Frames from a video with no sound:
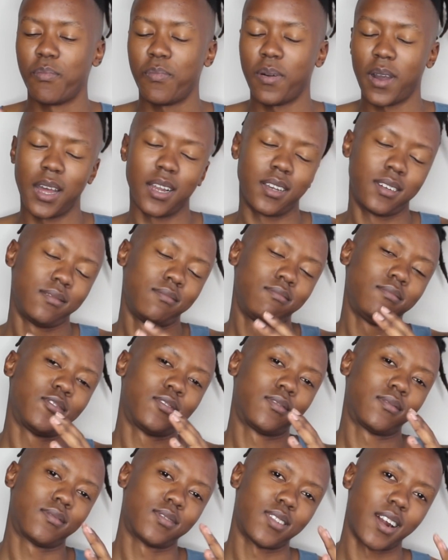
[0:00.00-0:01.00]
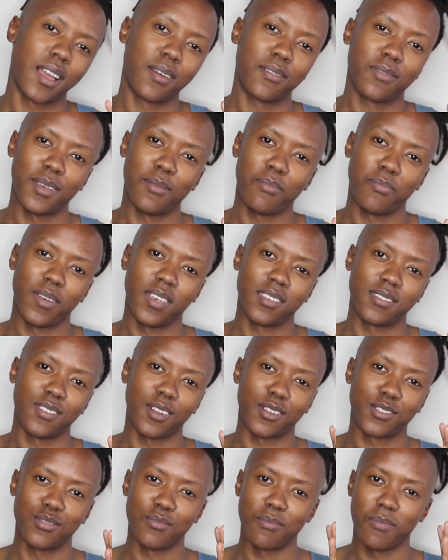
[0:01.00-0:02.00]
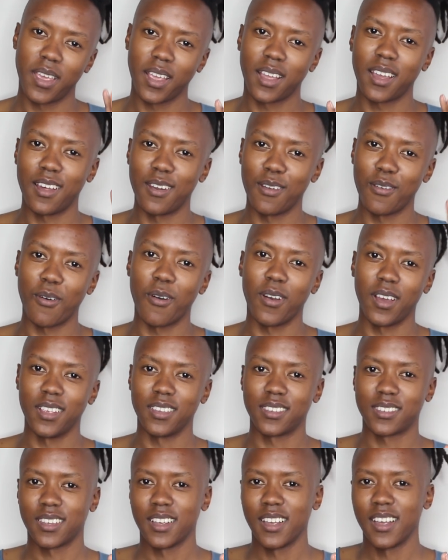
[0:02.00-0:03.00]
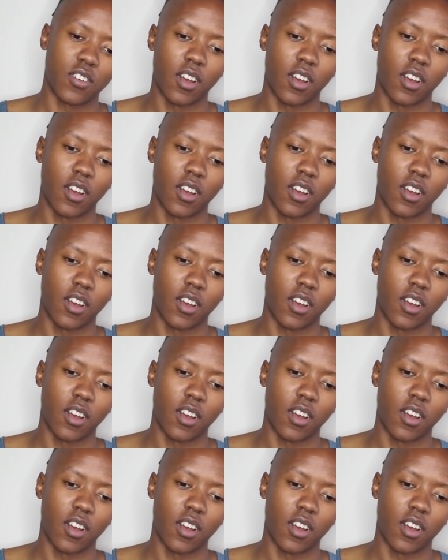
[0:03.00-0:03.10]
but trying their best not to make a noise.